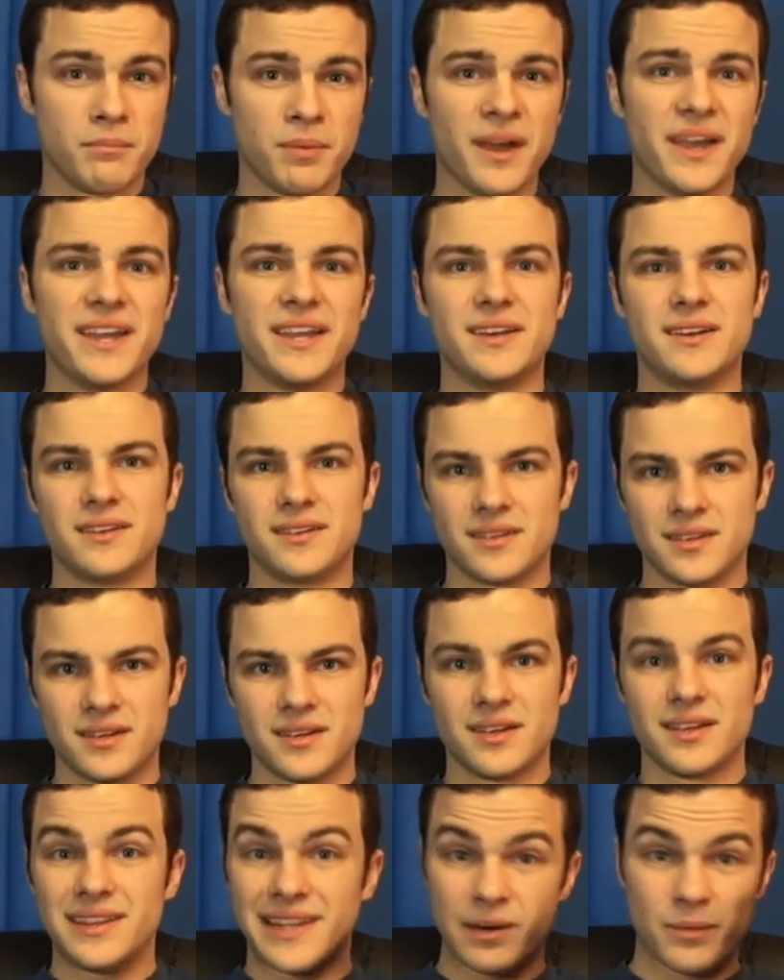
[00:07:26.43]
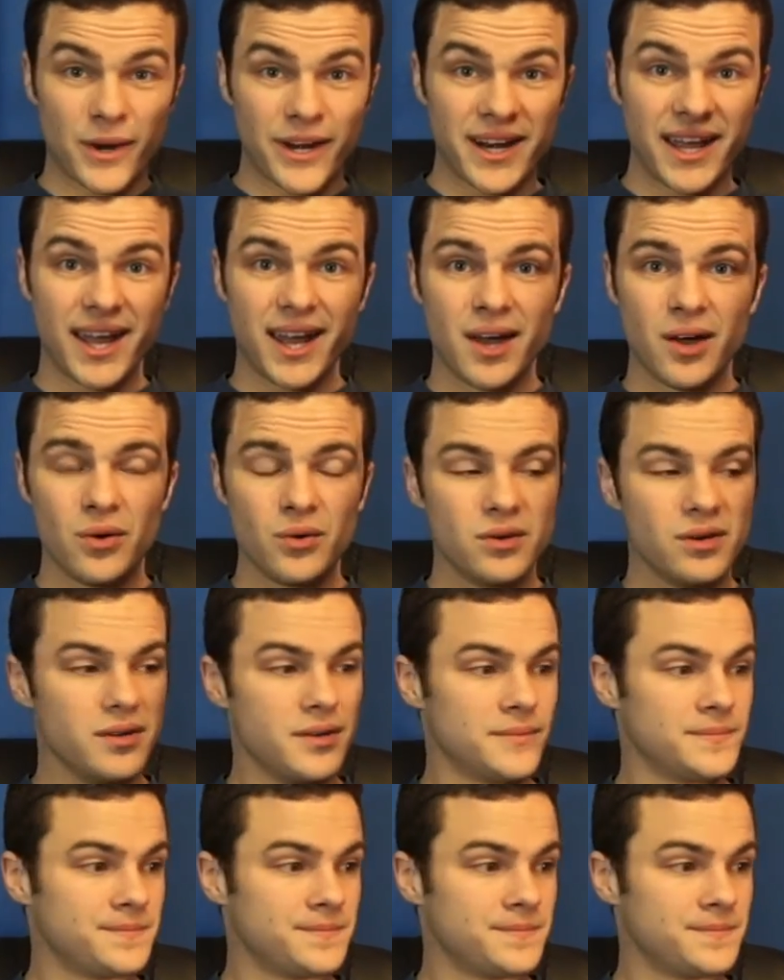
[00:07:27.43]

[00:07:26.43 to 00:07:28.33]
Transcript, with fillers: But like right now,